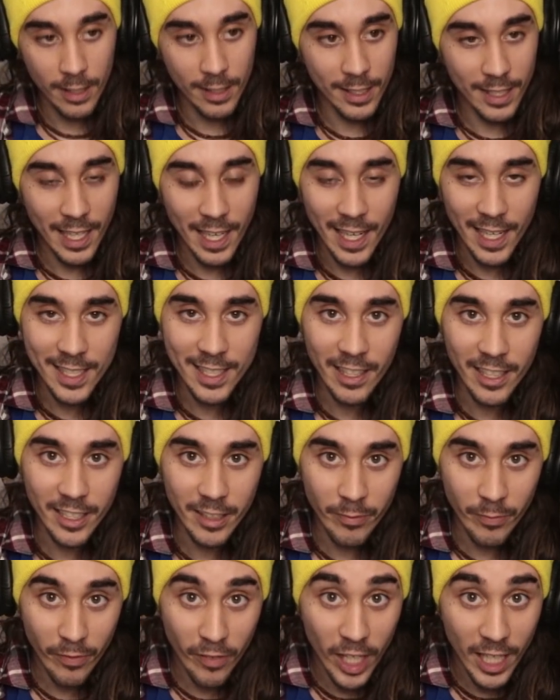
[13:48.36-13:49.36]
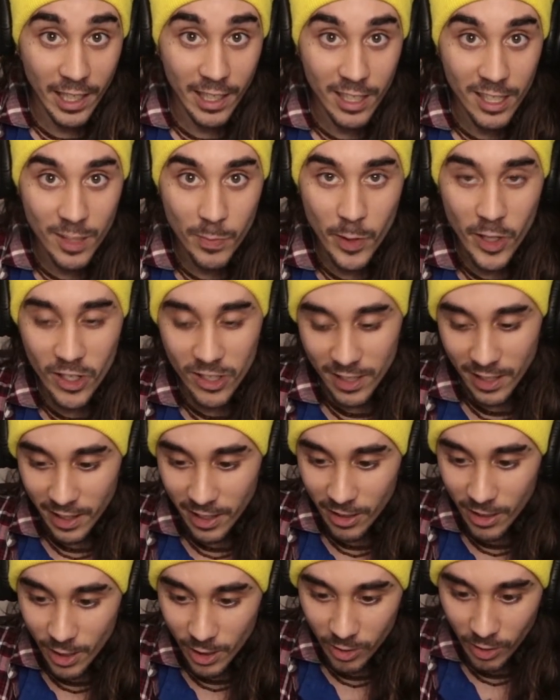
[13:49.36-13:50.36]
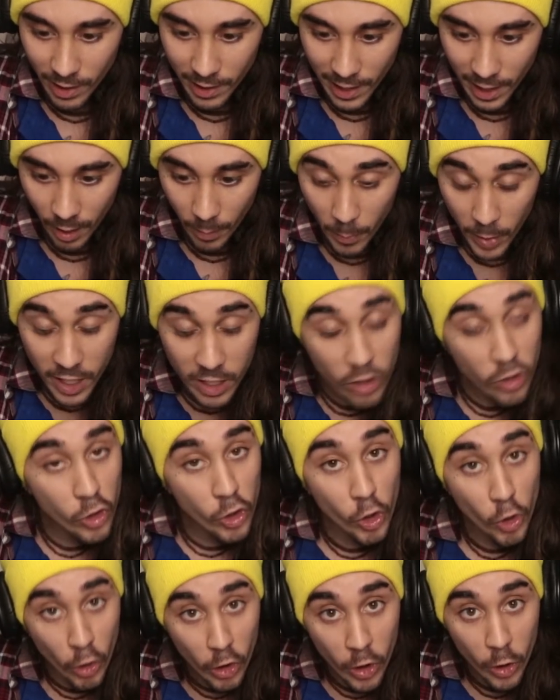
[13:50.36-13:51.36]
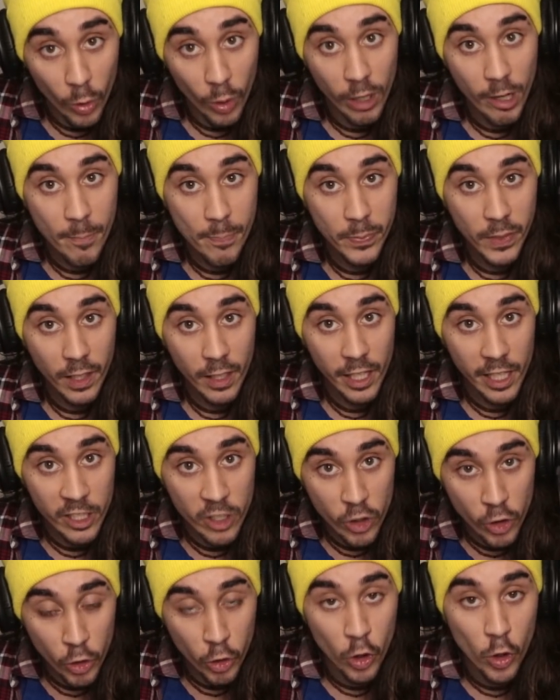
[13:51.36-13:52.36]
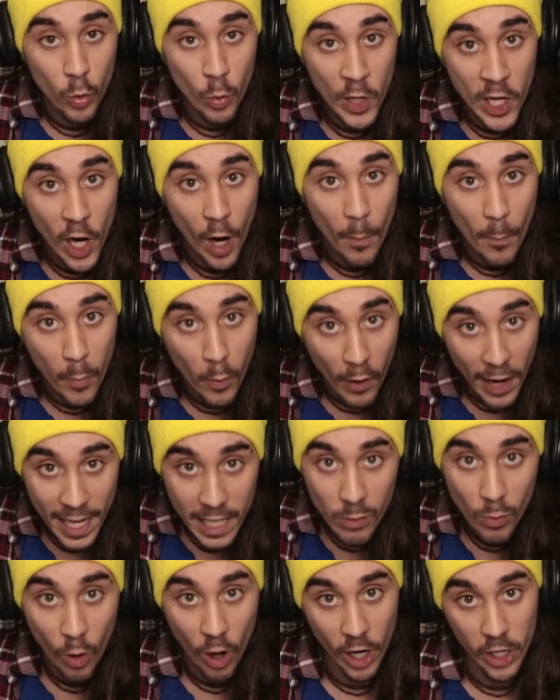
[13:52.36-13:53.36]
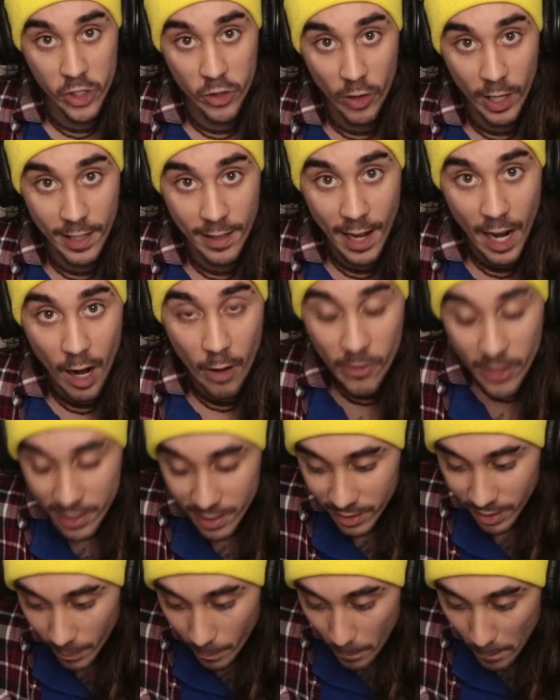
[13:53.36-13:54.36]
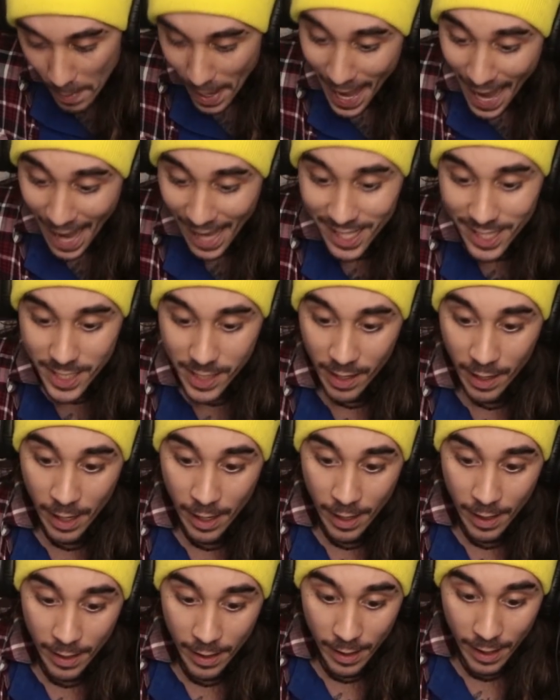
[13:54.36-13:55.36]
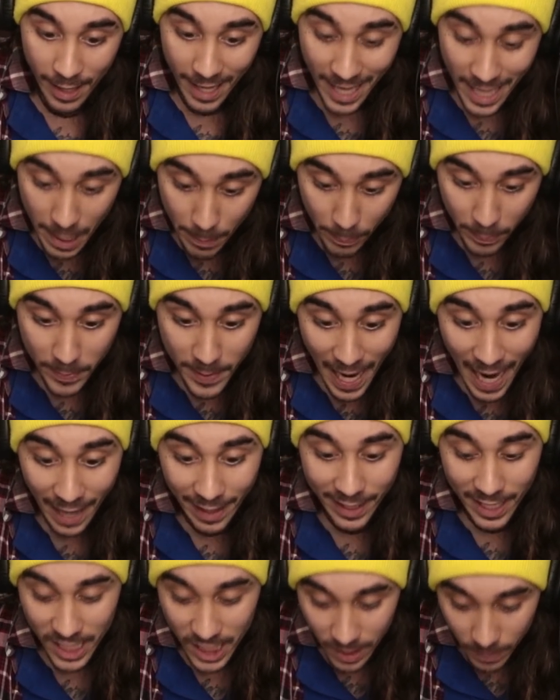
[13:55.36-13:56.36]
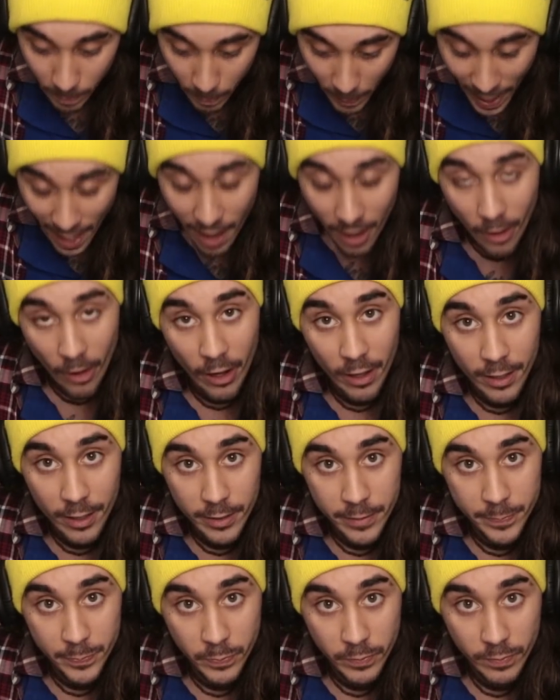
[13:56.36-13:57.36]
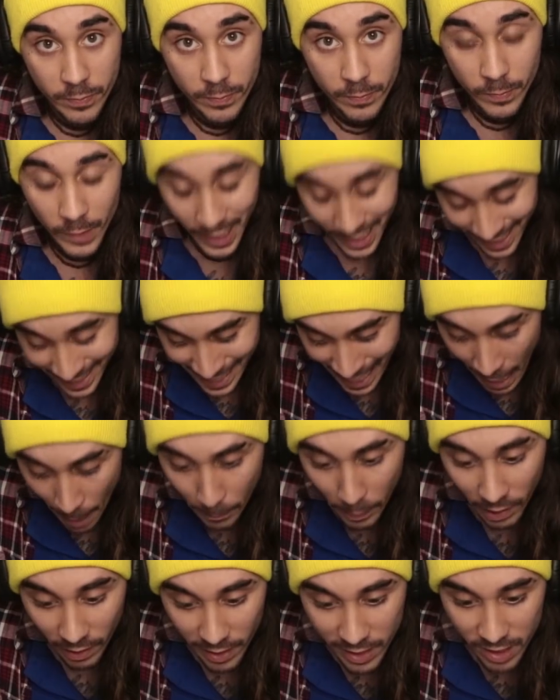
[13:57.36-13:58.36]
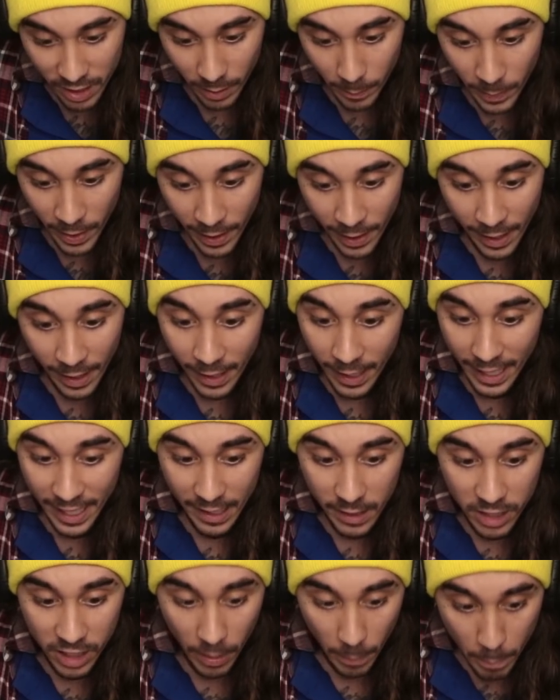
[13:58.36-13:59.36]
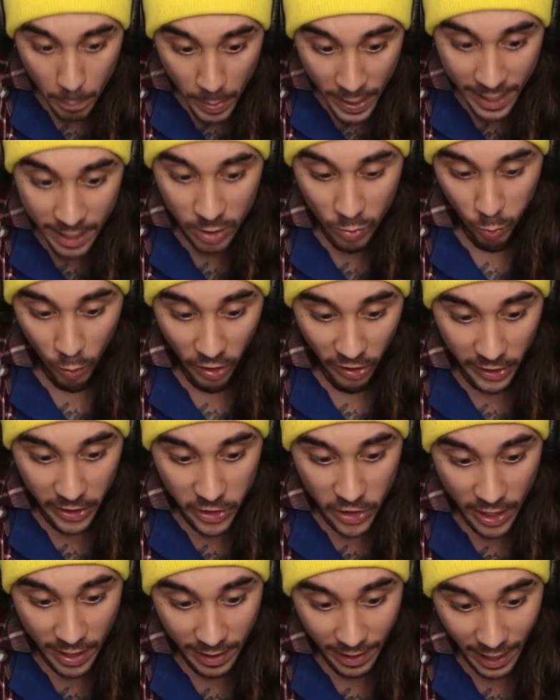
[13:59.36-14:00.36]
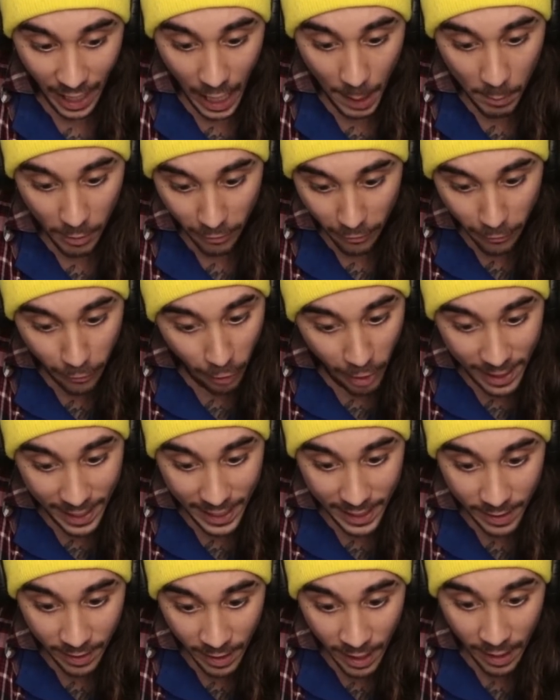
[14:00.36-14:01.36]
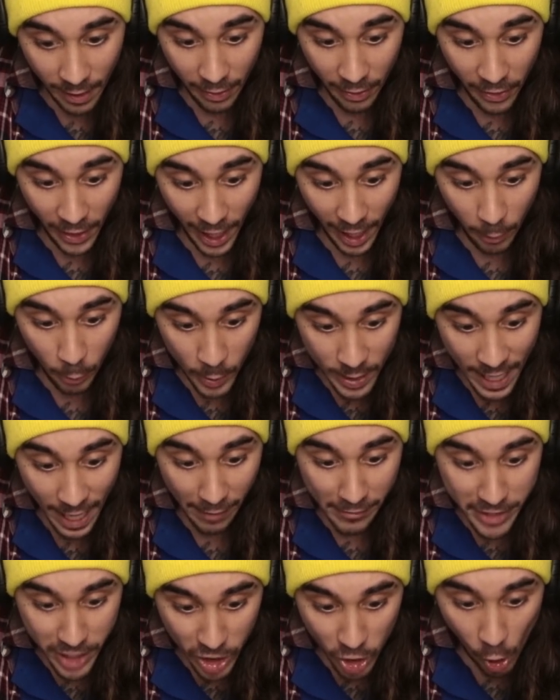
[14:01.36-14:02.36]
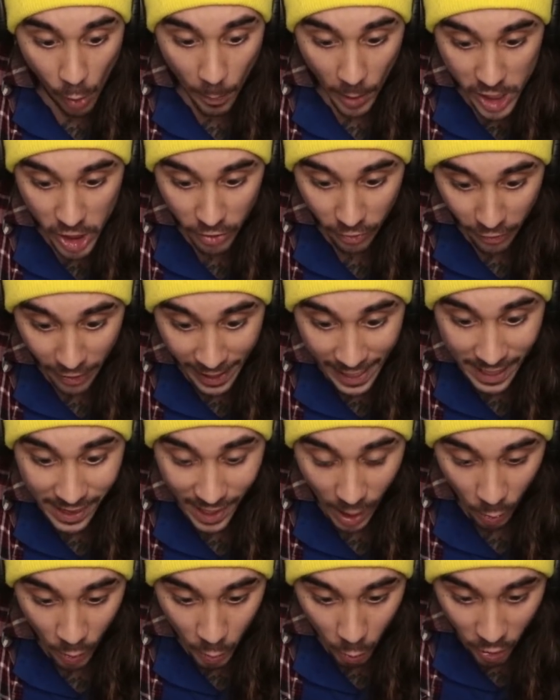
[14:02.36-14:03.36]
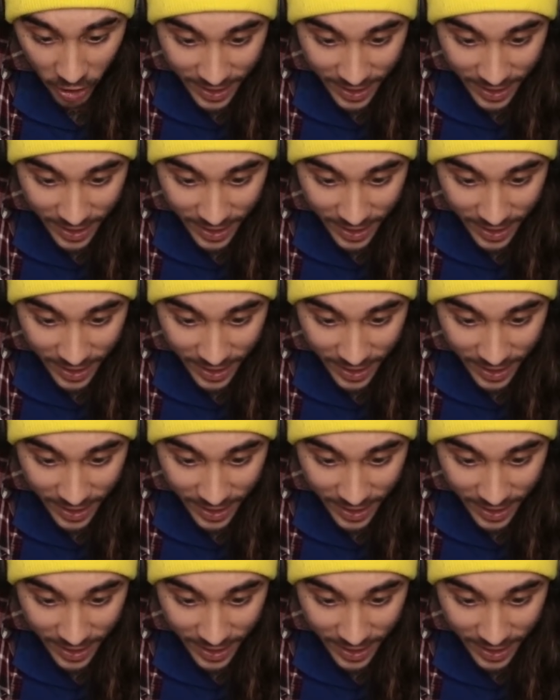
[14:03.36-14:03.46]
God, I sound like a fucking conspiracy theorist right now. But it's true. It's true. We are brainwashed right now. And this is a mass hypnotic spell. Capitalism is the biggest religion, and I'm afraid that we have so much faith that we will